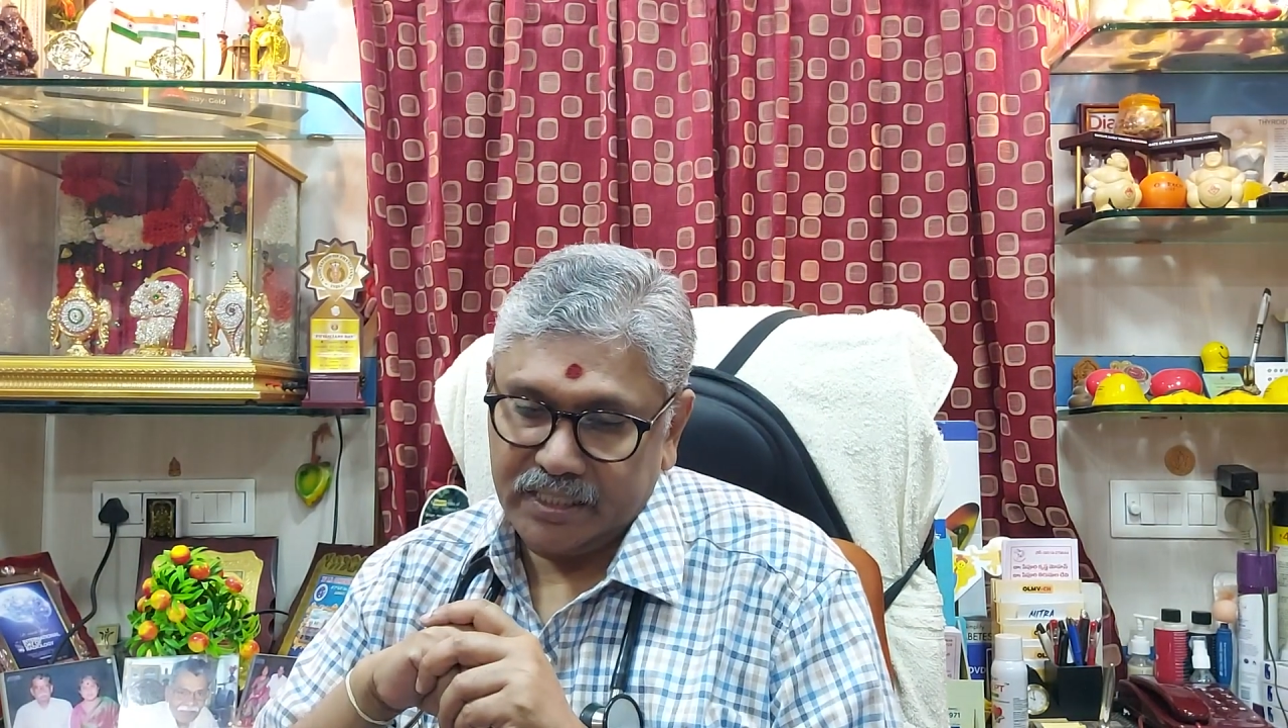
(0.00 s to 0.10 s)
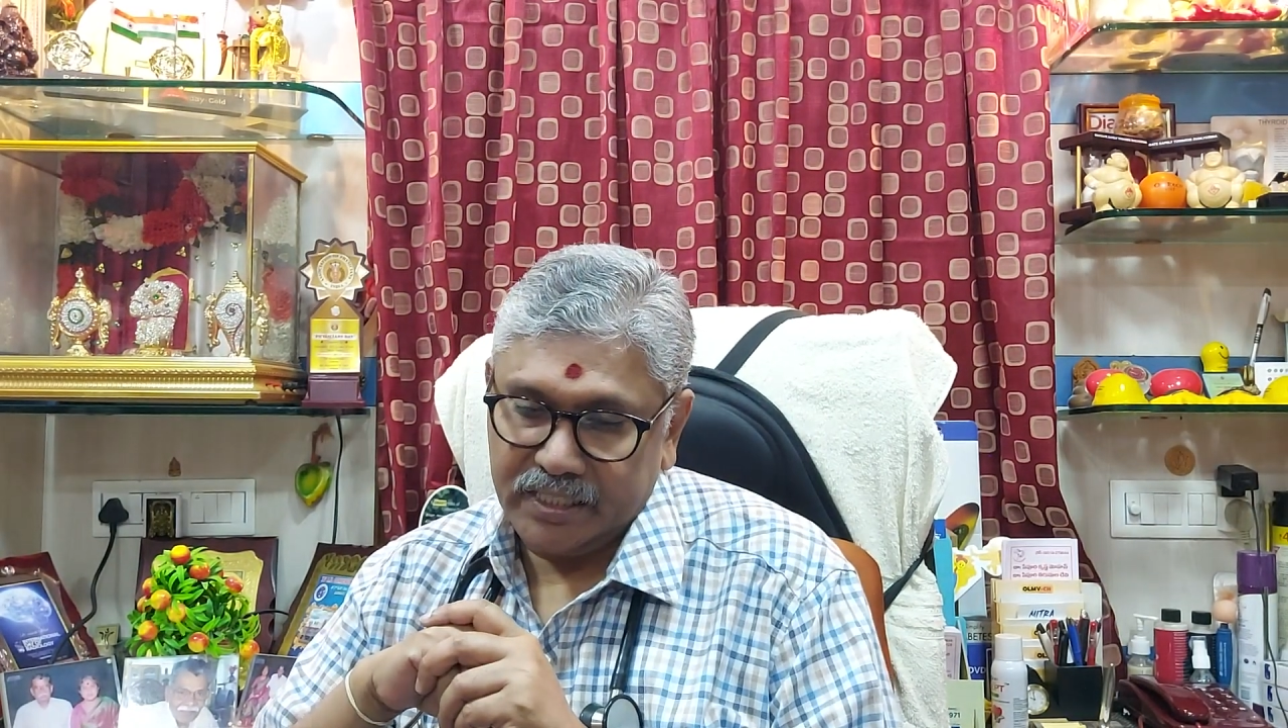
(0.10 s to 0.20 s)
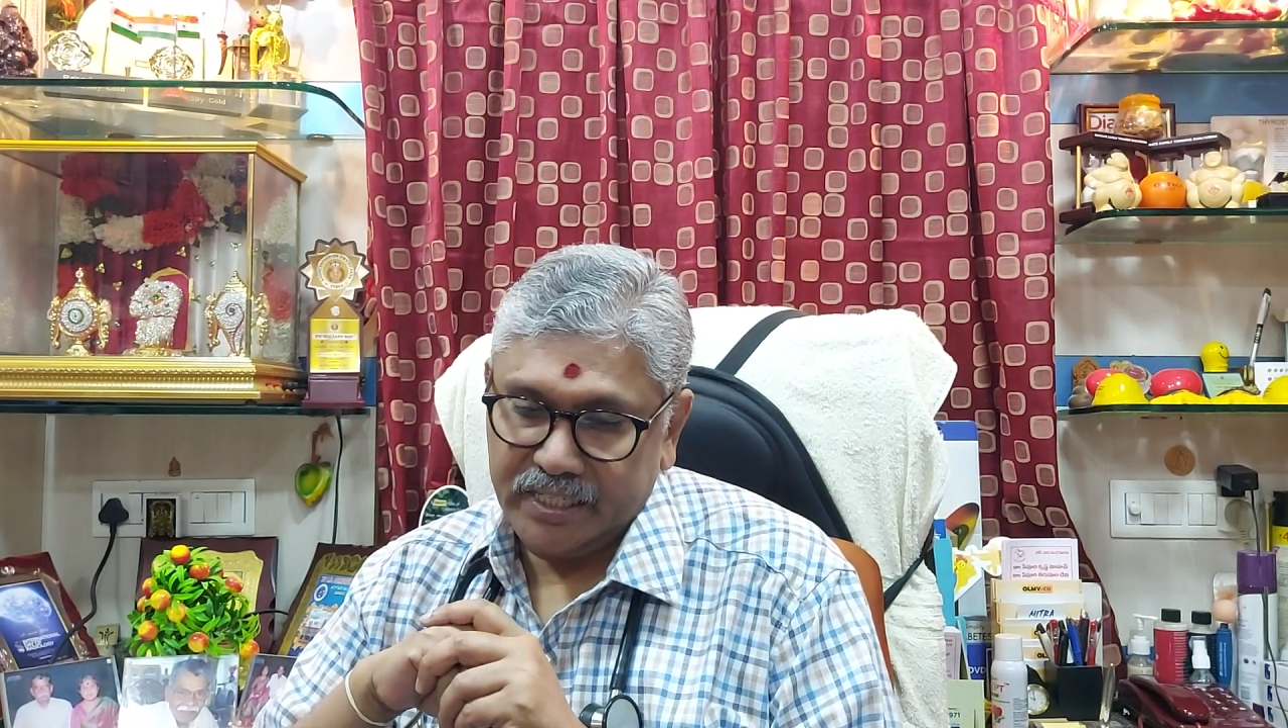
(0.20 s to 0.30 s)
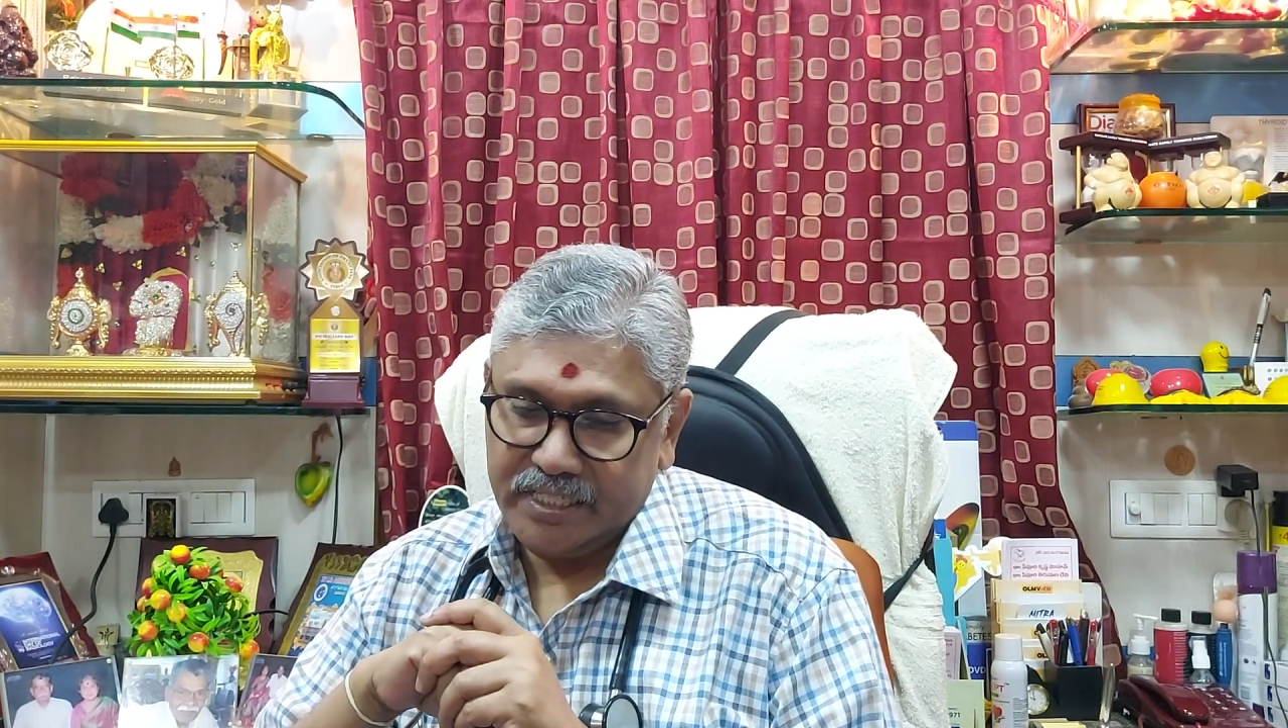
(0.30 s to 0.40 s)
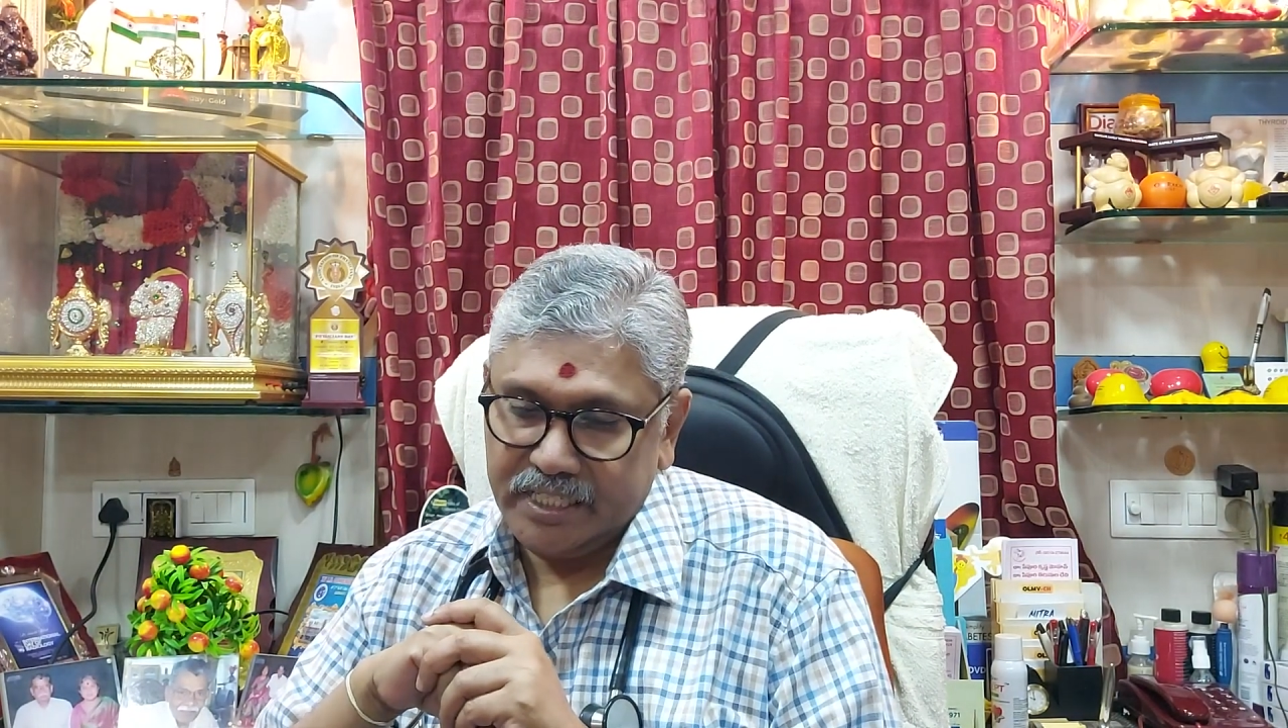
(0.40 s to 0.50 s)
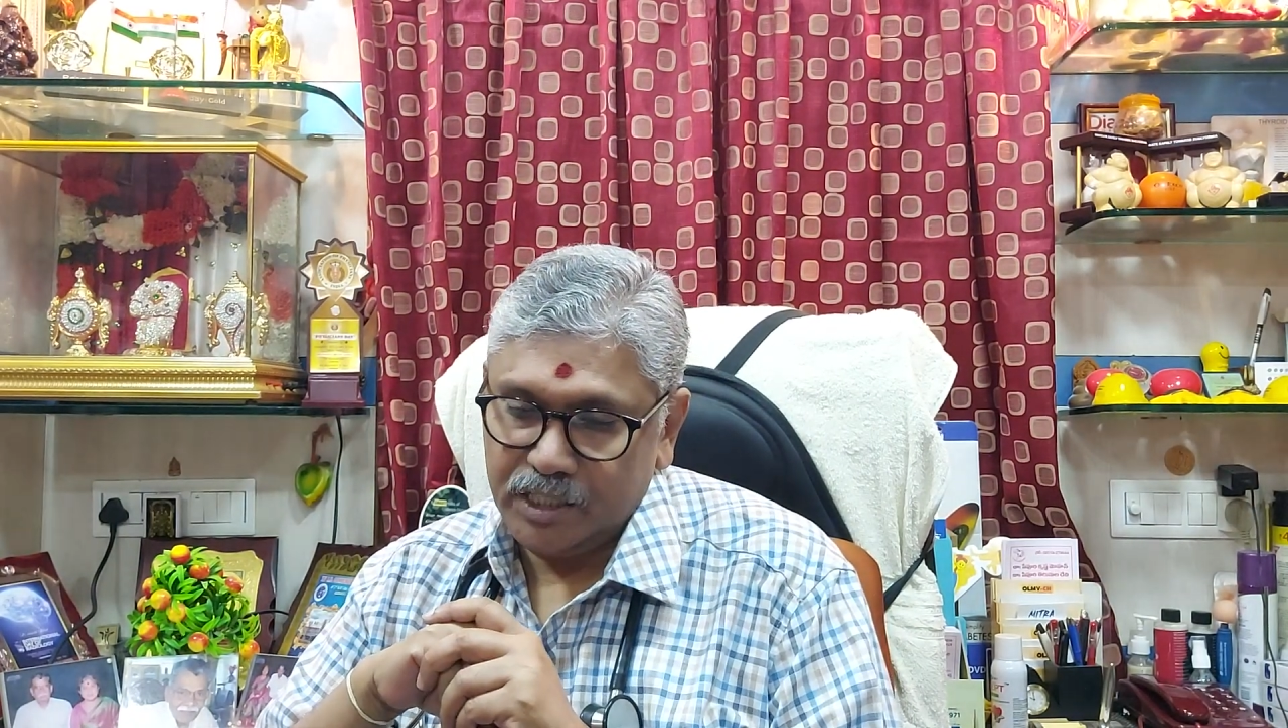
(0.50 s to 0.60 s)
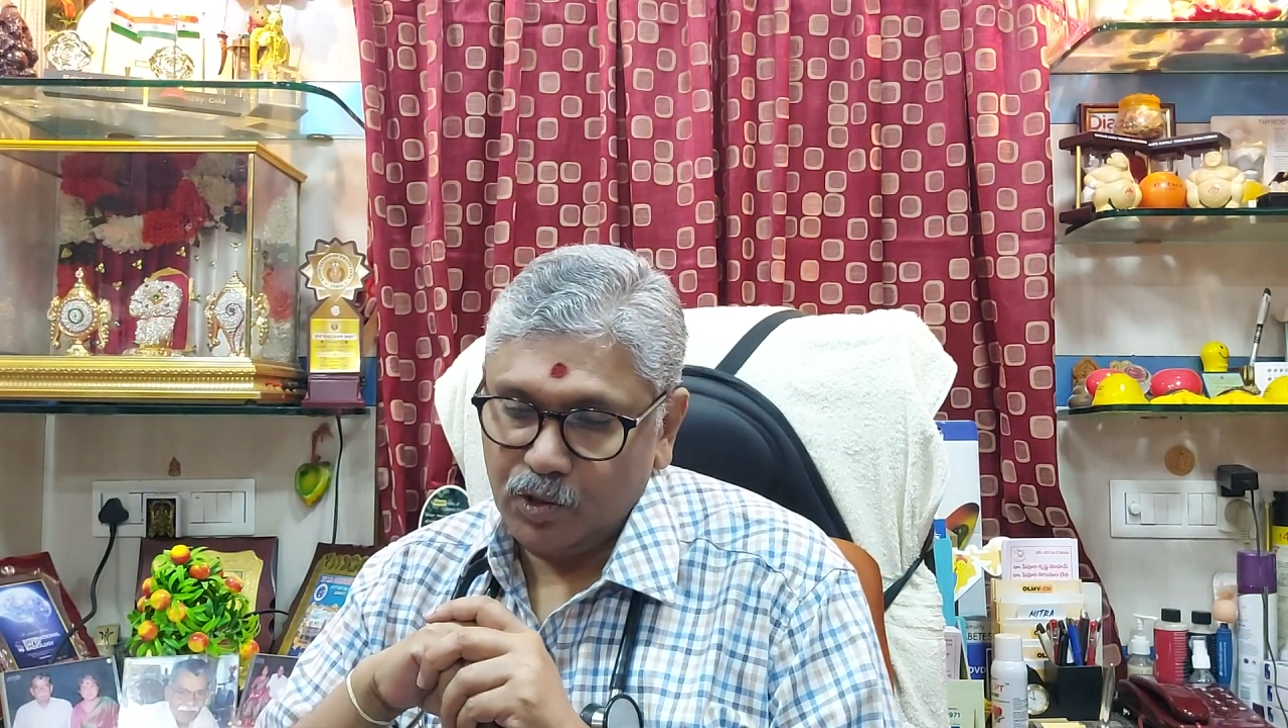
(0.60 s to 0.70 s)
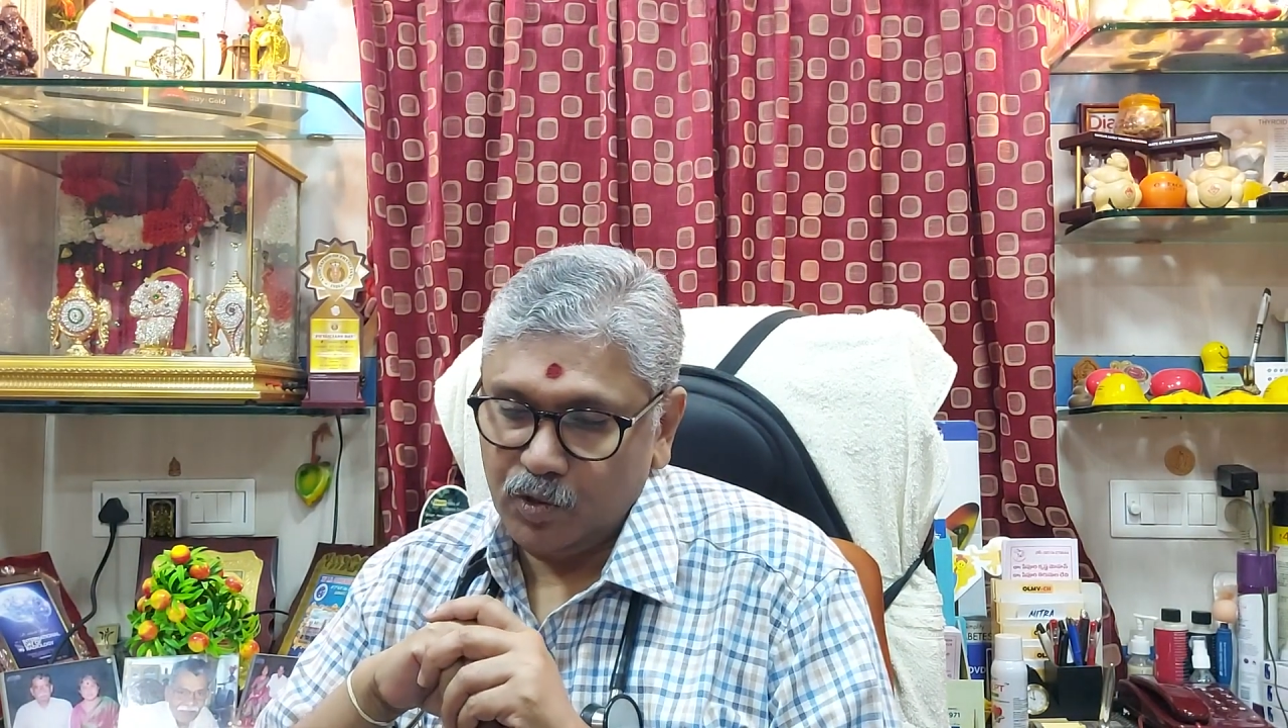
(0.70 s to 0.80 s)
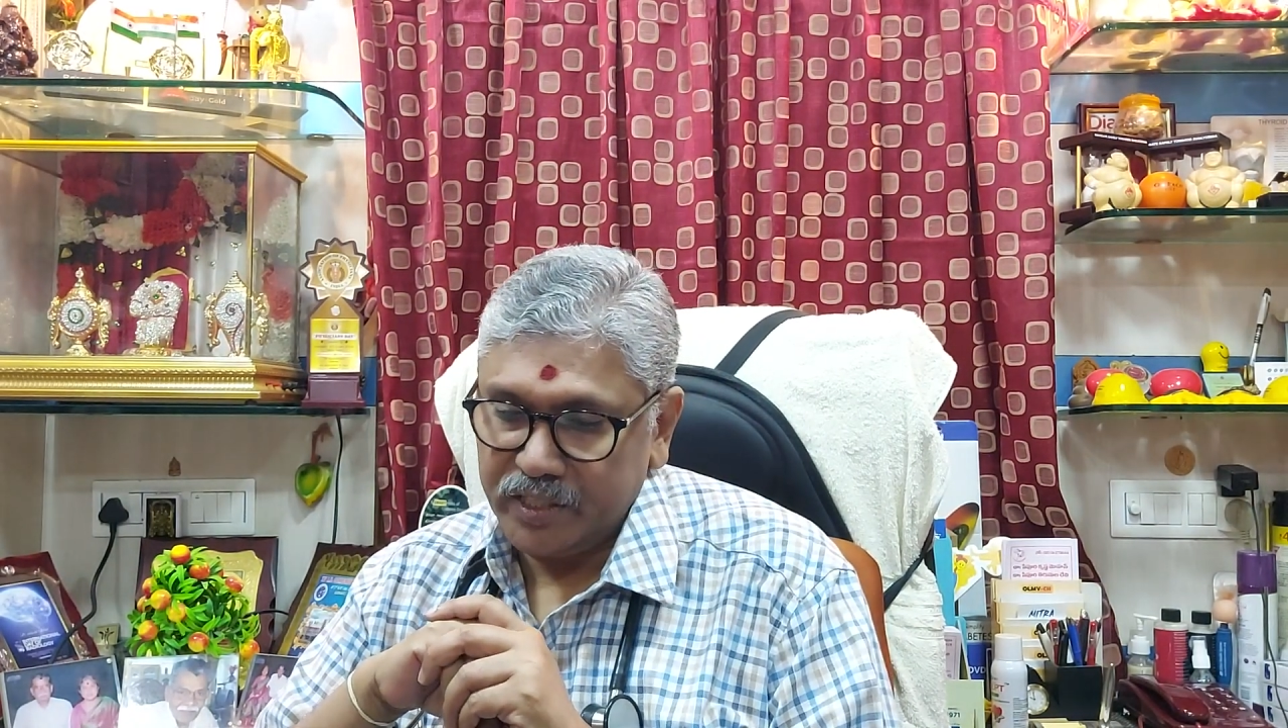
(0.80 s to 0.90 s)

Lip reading: easy to